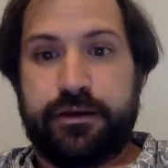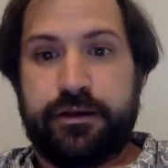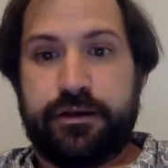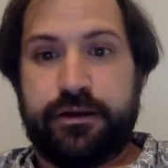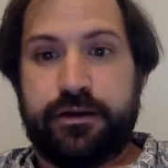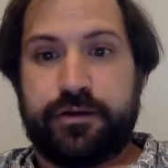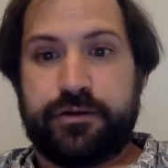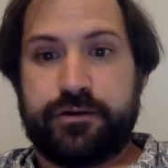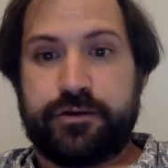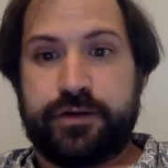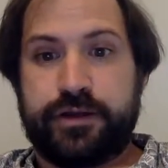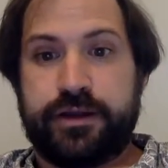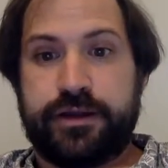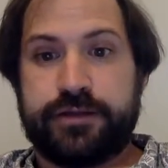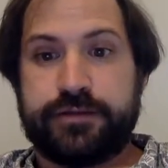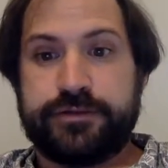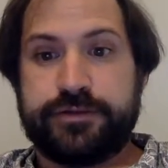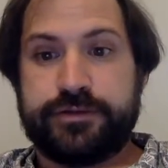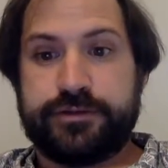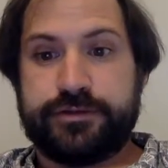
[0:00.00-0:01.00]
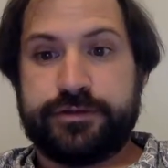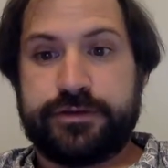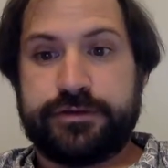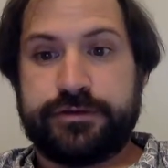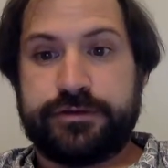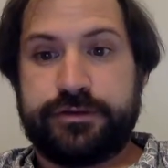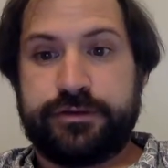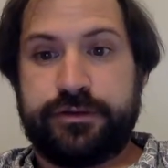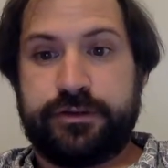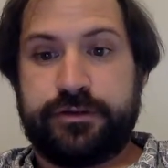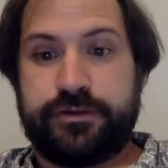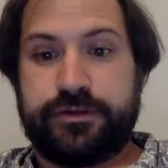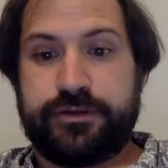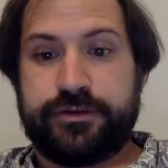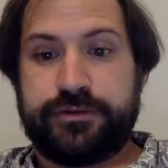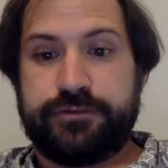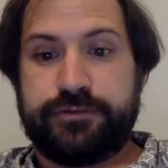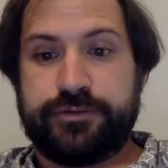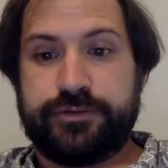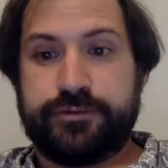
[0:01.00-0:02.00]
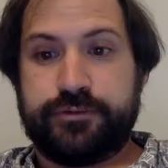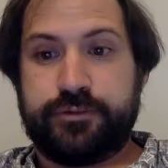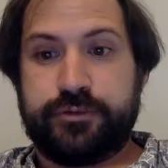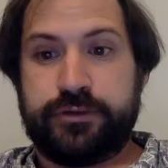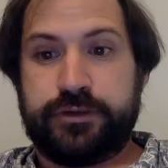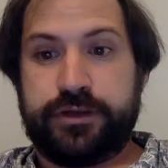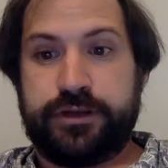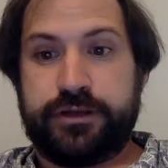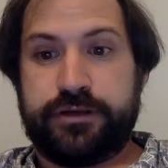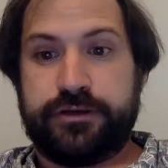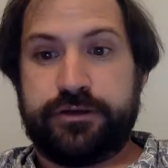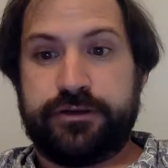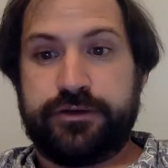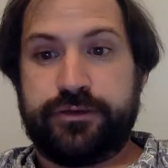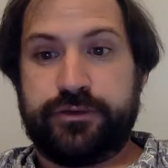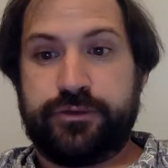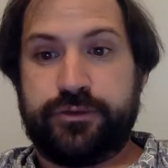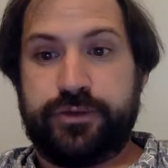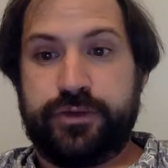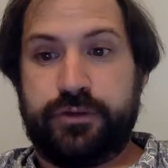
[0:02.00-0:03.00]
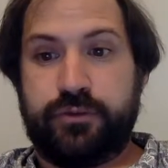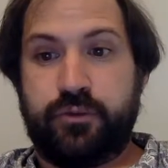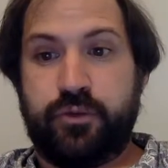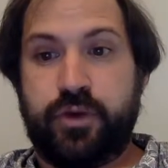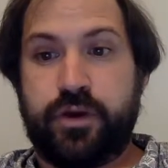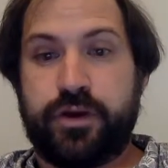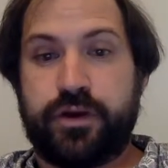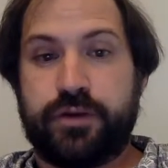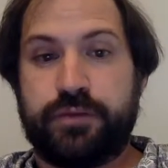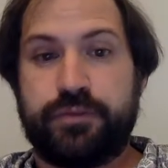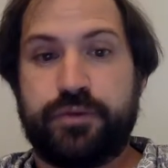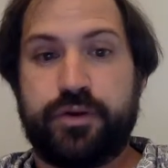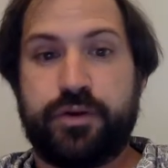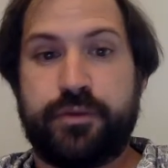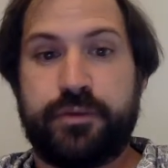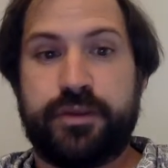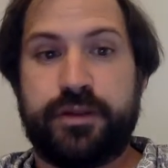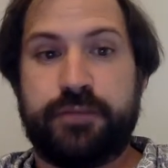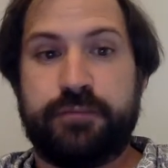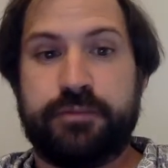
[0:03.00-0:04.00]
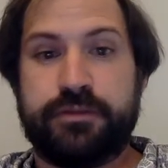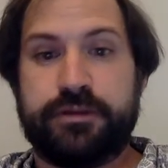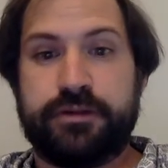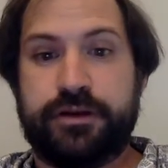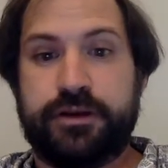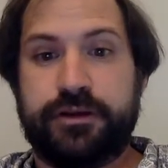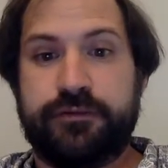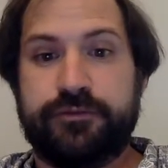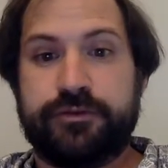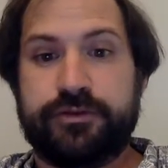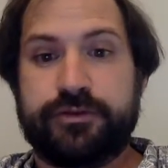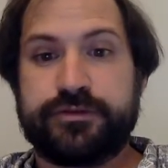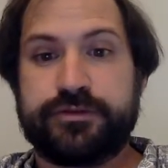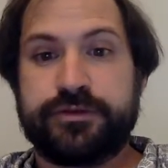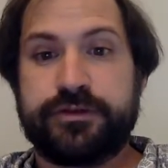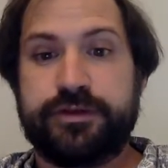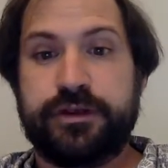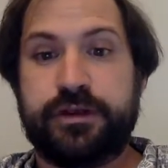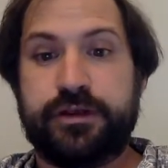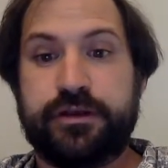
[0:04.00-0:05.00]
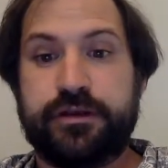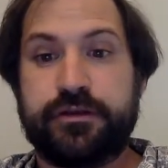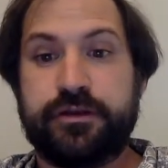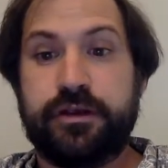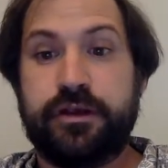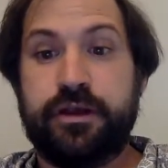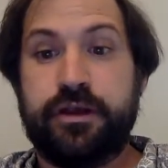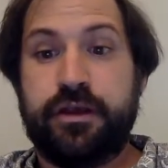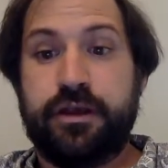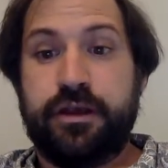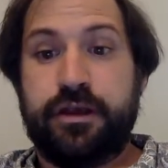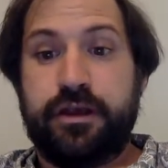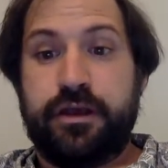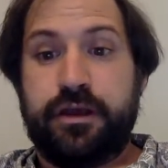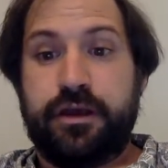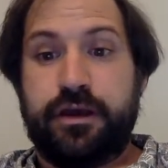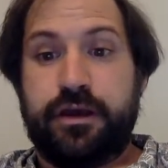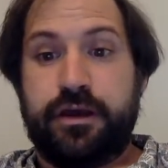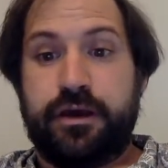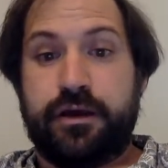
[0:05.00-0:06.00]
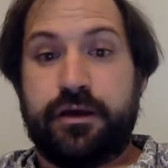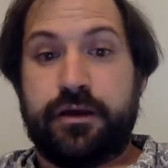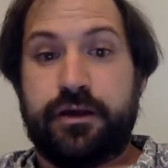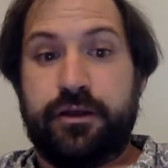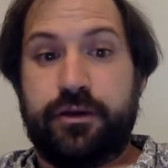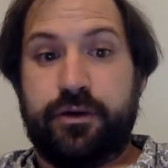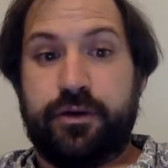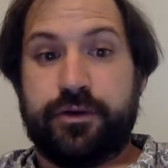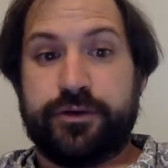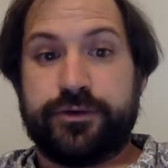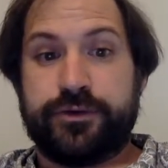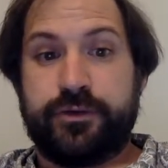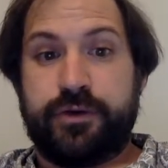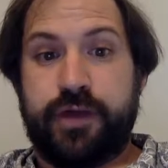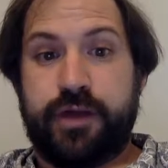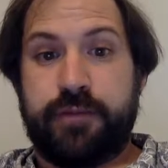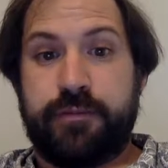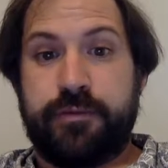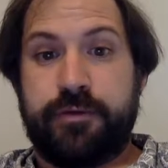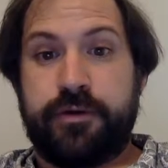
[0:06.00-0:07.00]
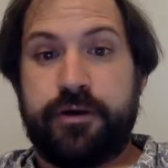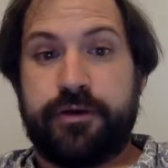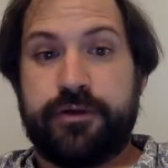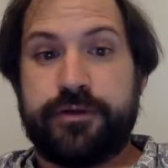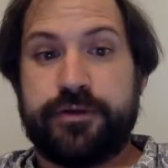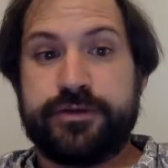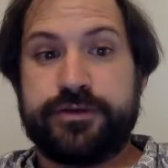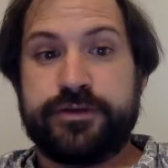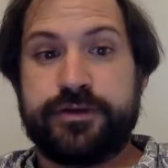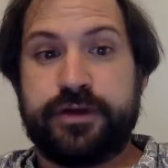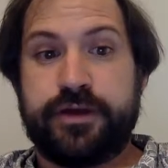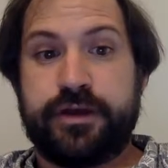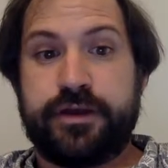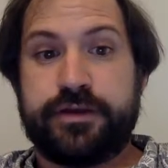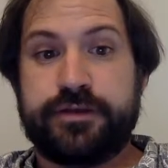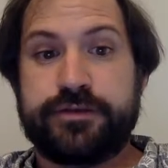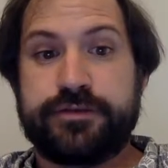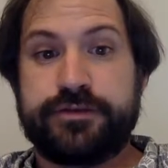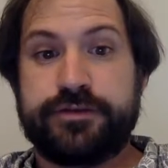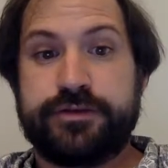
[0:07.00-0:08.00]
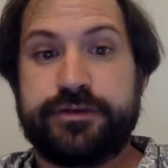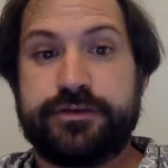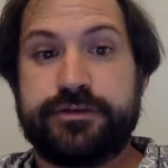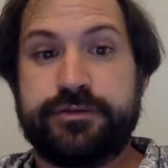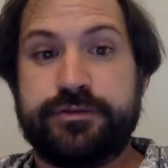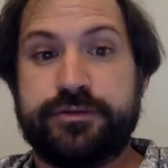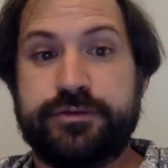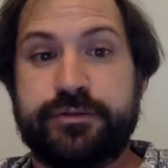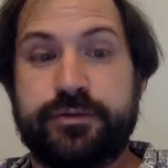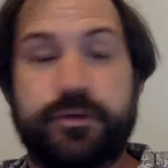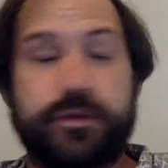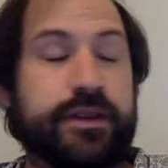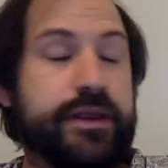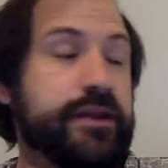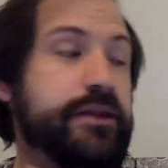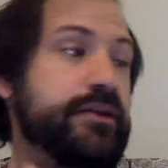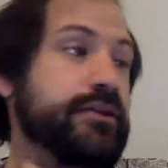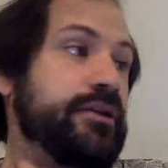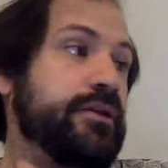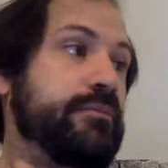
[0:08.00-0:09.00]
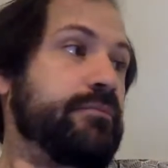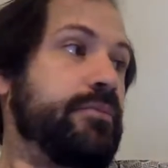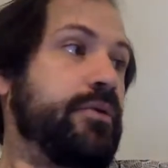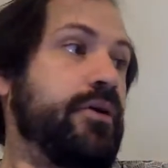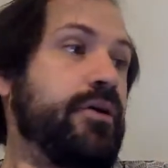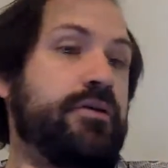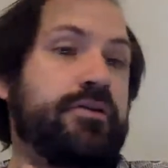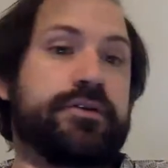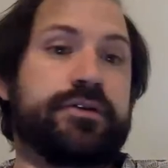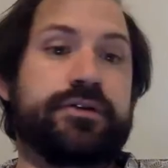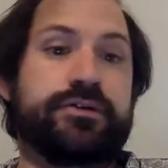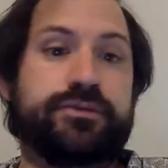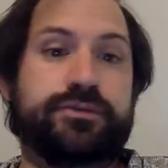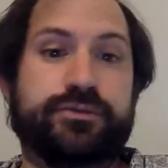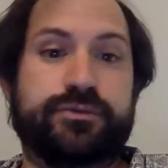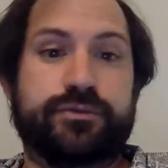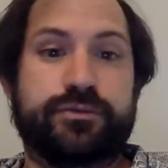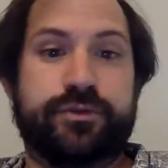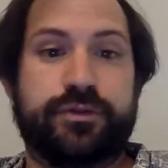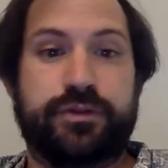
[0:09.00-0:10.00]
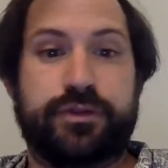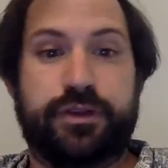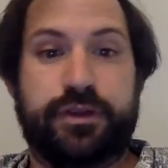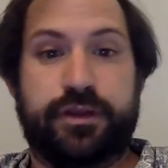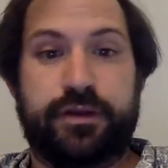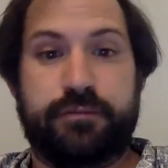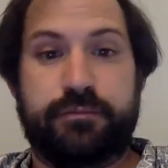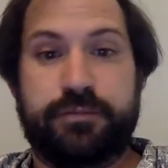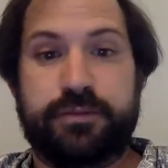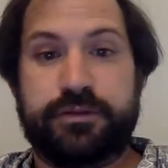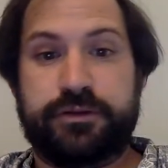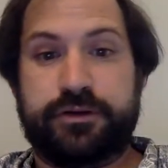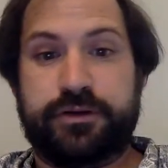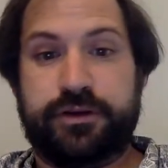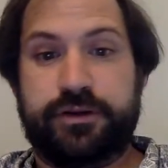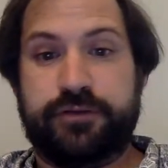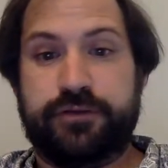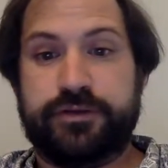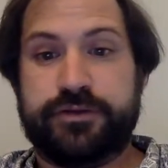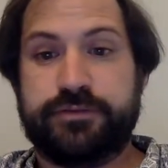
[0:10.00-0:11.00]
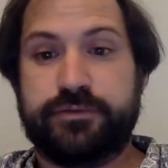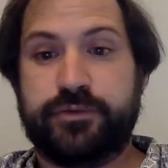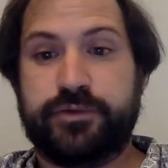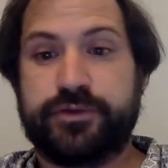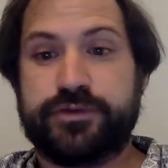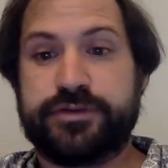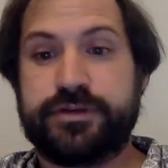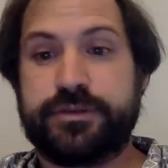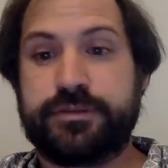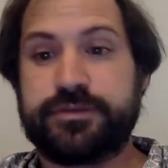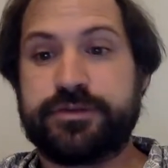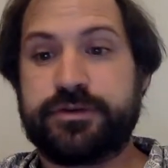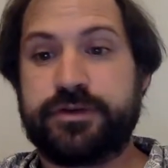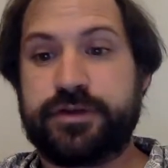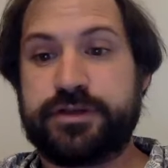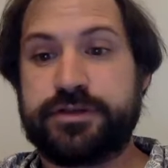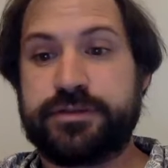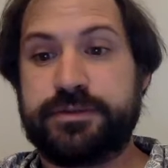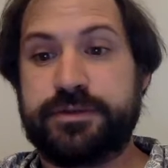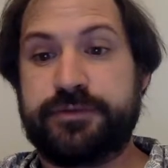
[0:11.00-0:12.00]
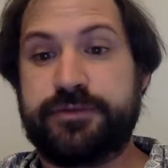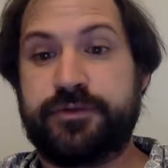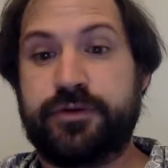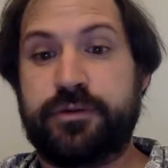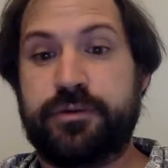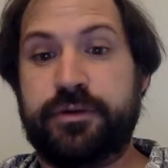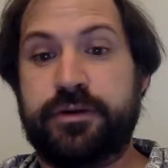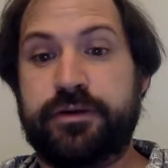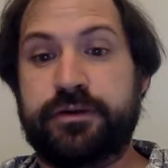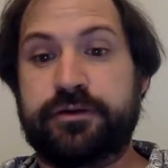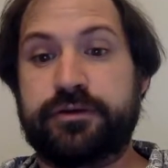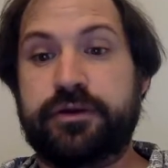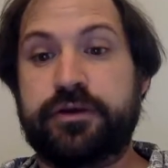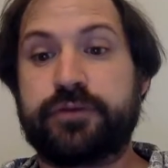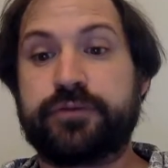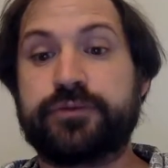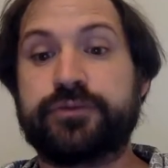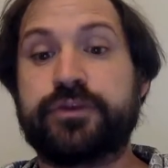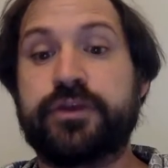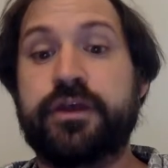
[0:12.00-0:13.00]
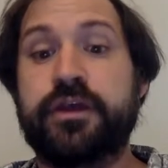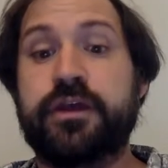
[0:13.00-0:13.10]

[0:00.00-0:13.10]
Carl Gann suggested that this was related to the water permeability of their skin. He also hypothesized this was related in part to the ability of these moist substrates to be formed into tunnels,